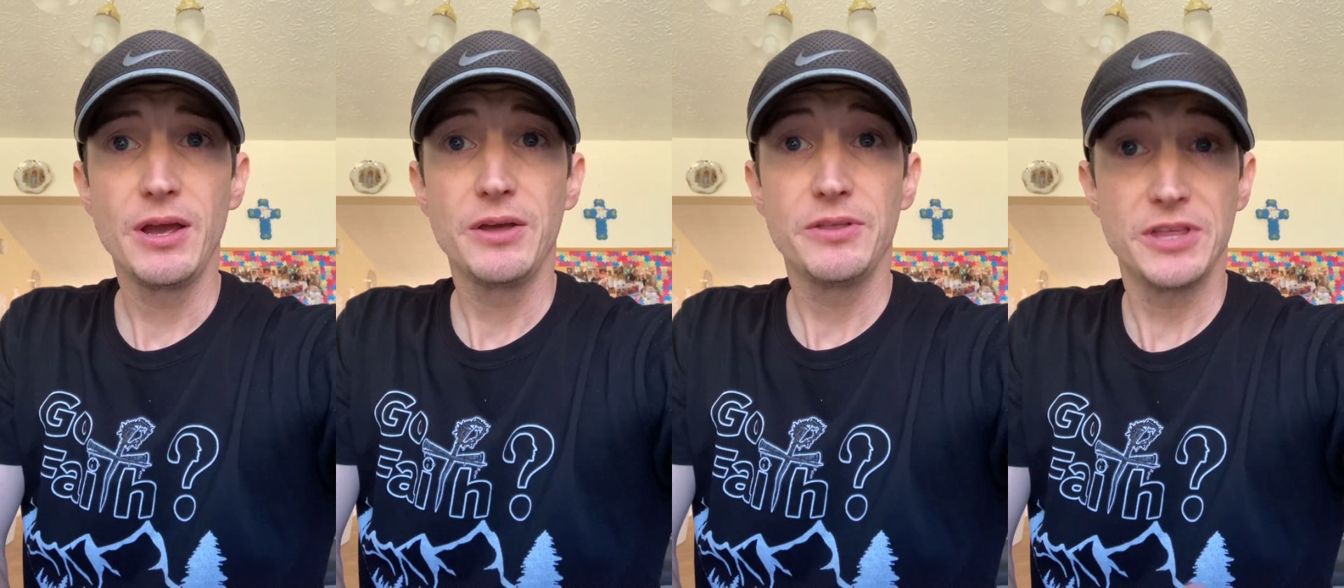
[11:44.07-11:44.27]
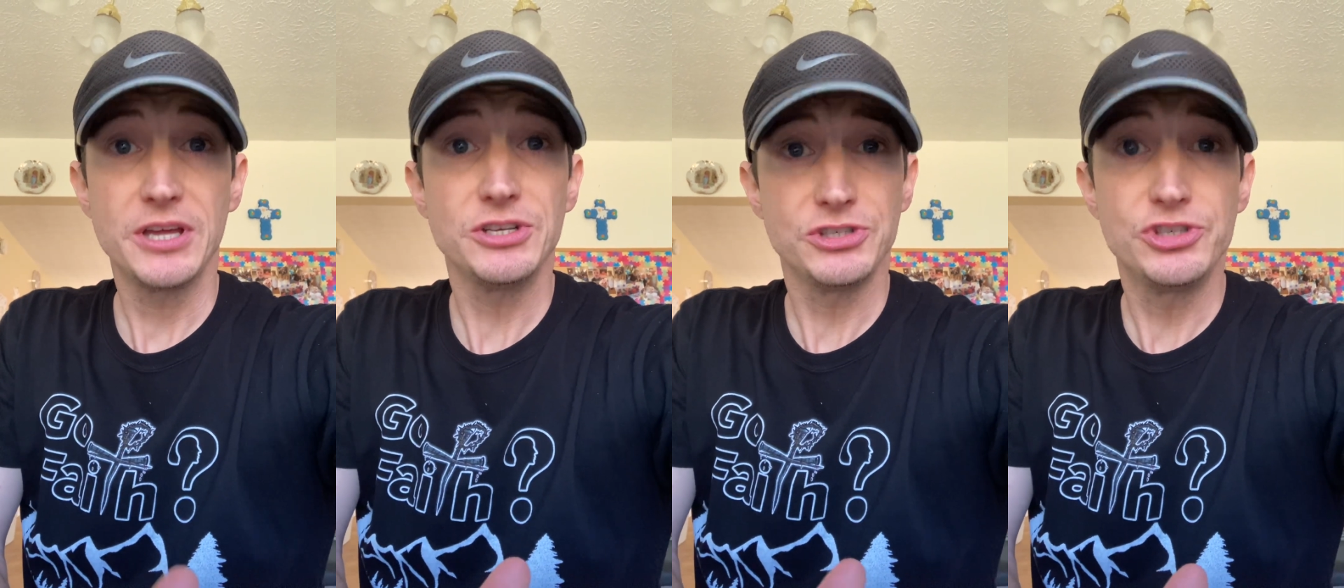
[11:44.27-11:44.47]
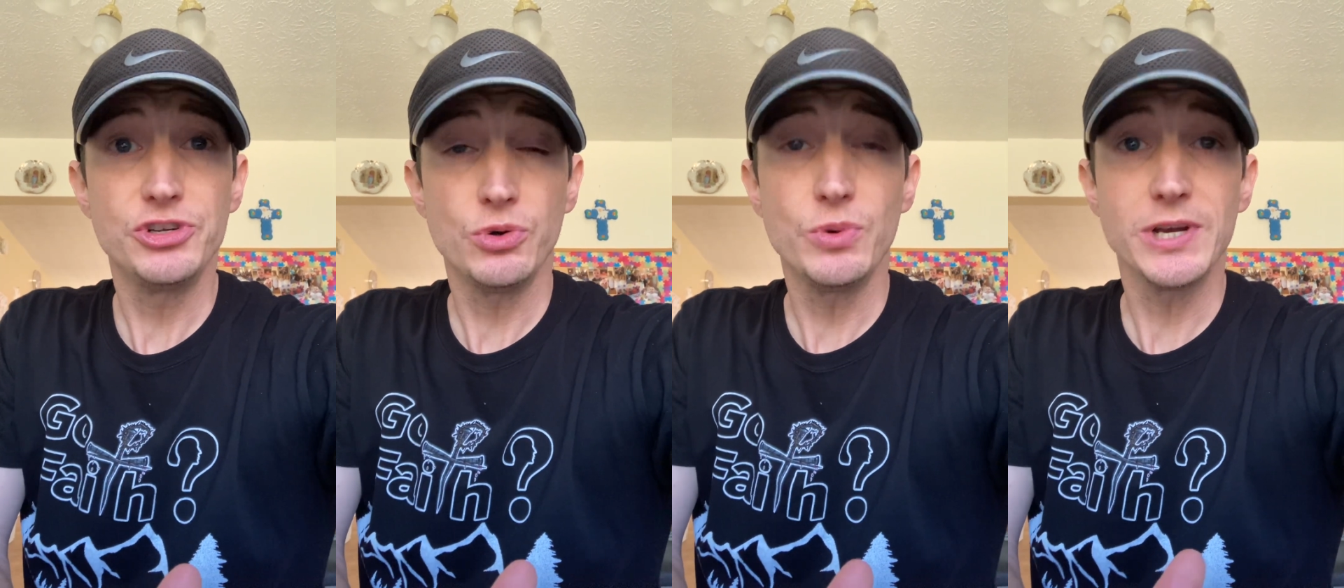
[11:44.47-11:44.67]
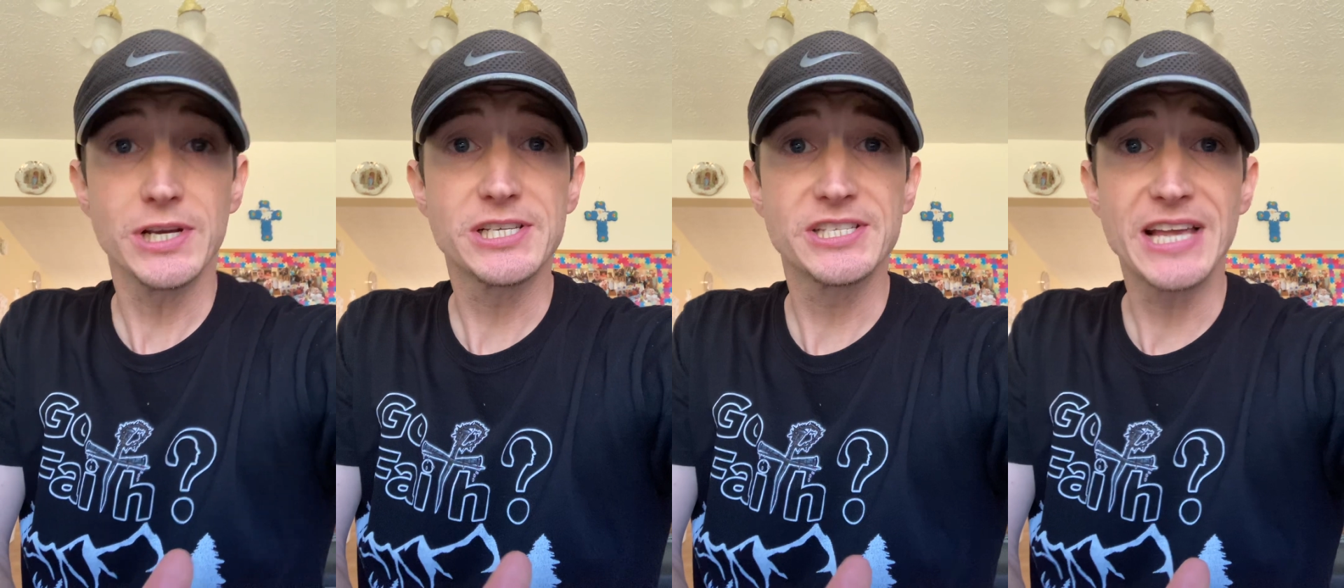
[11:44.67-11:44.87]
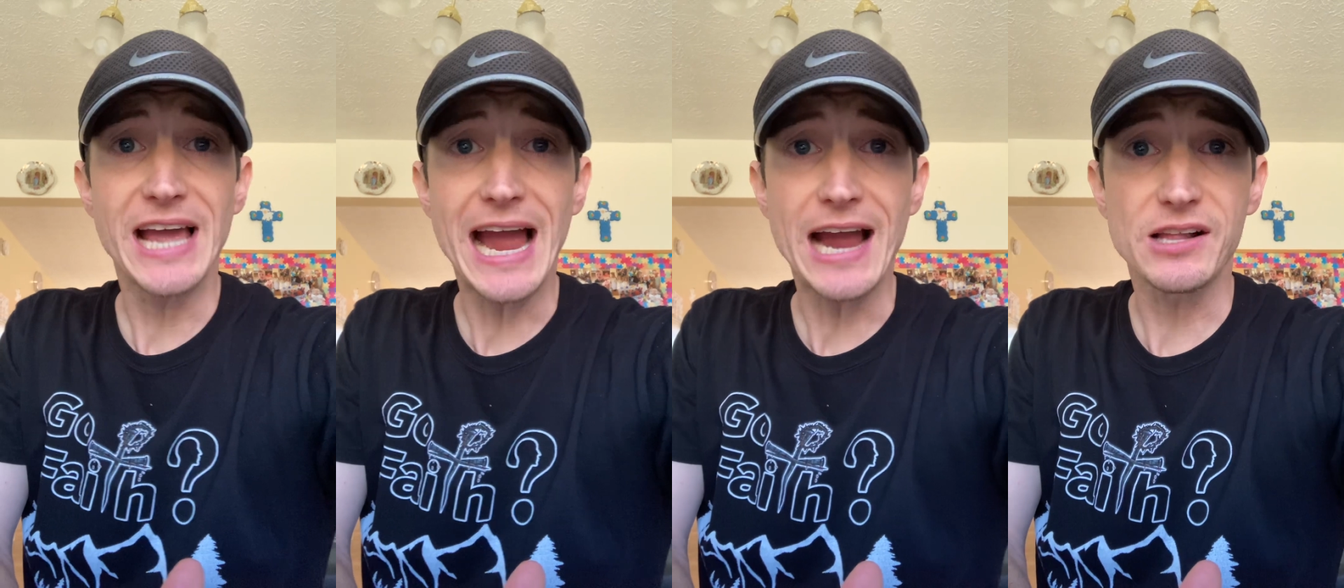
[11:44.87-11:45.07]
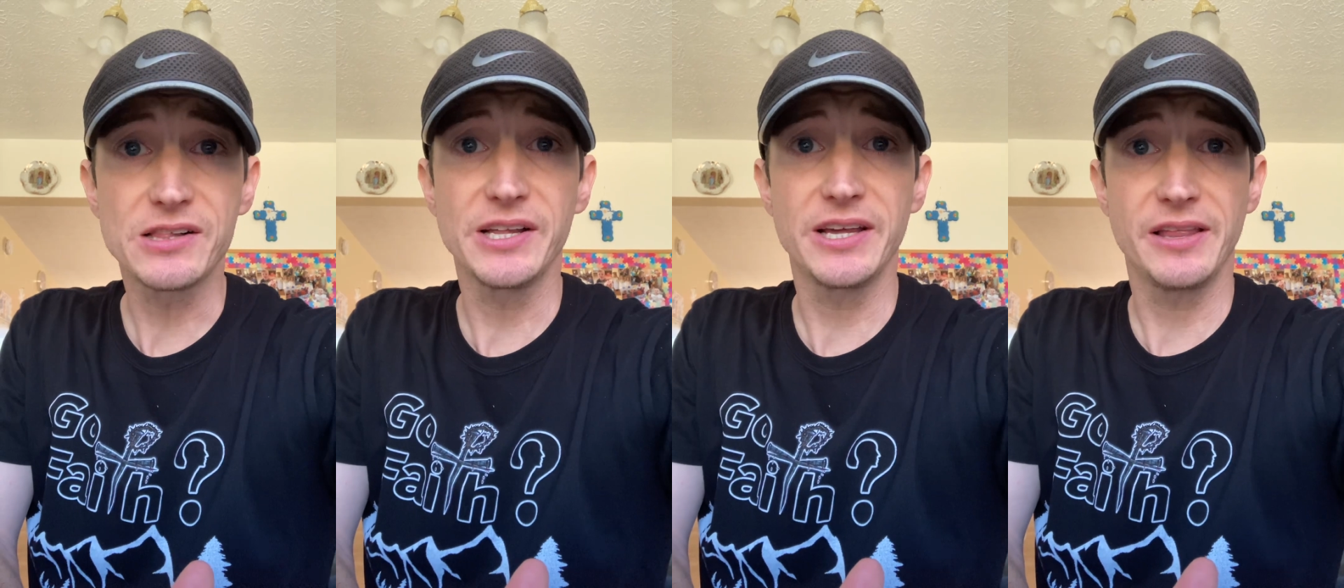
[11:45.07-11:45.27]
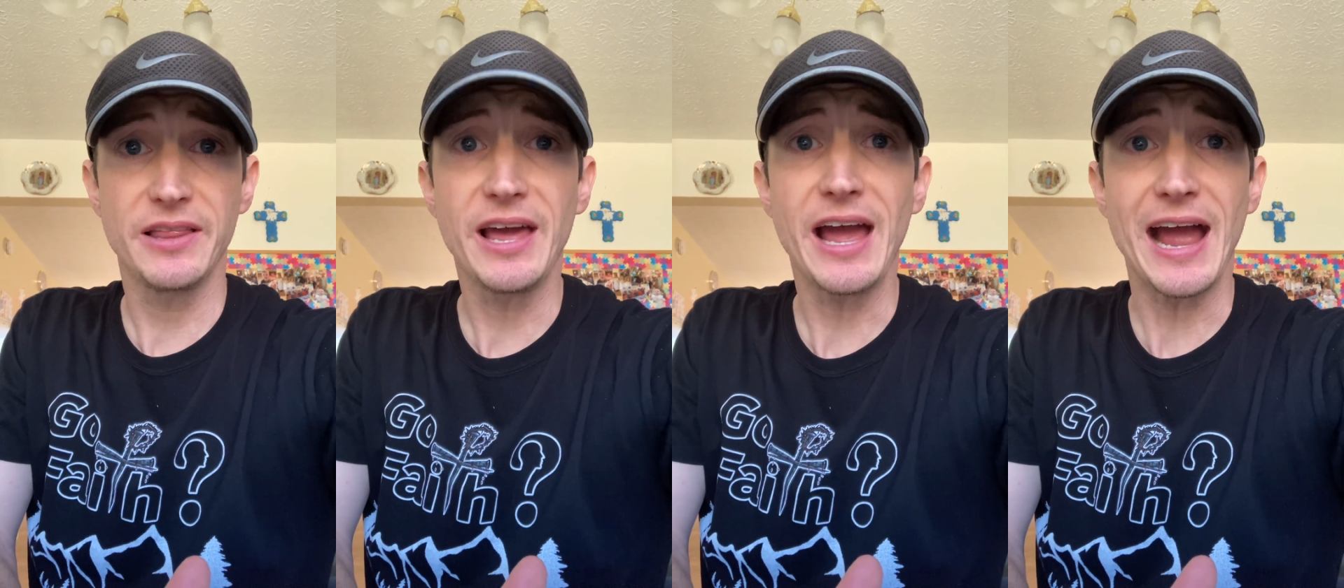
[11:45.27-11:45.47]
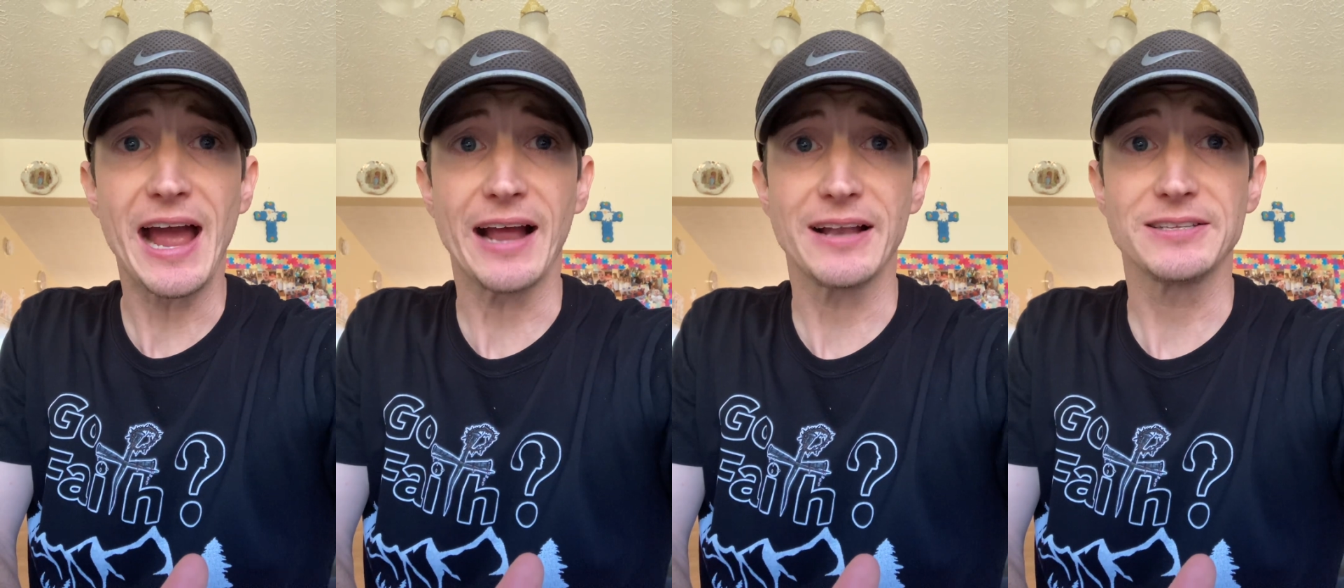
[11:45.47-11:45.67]
then do exactly
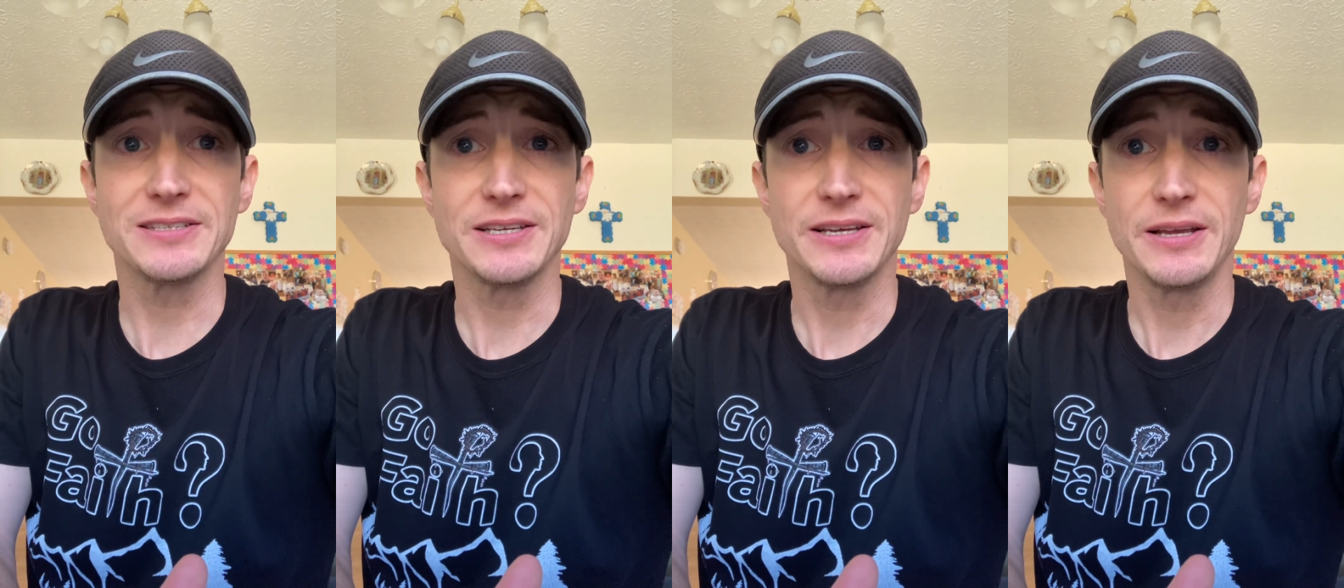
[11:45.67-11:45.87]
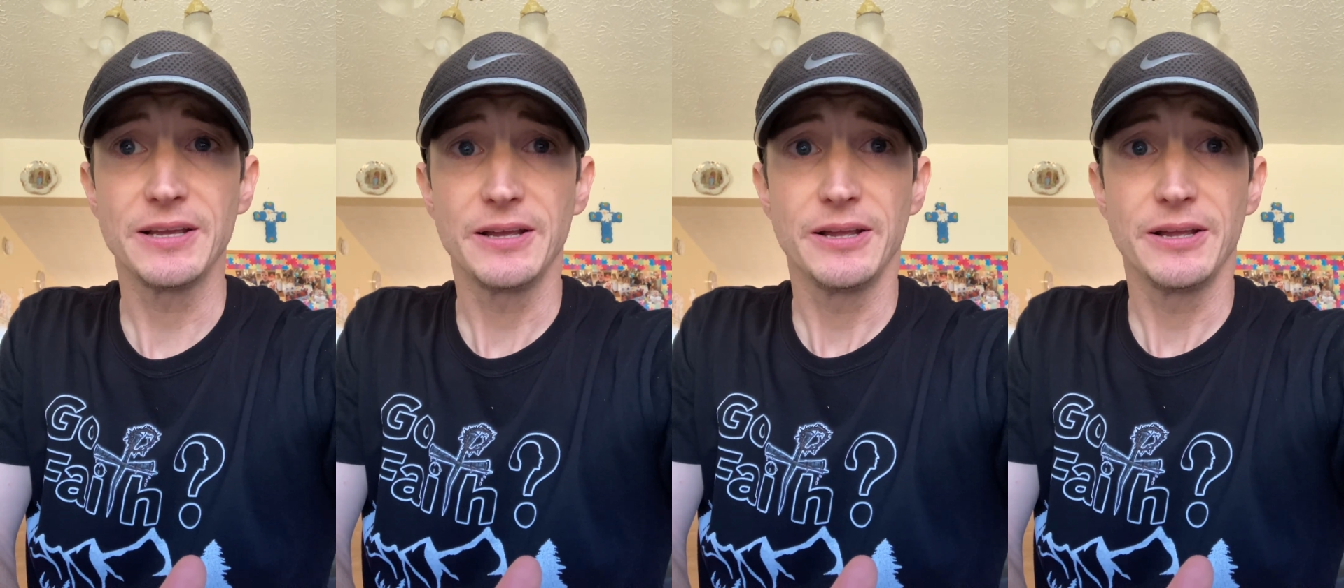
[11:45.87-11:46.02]
that.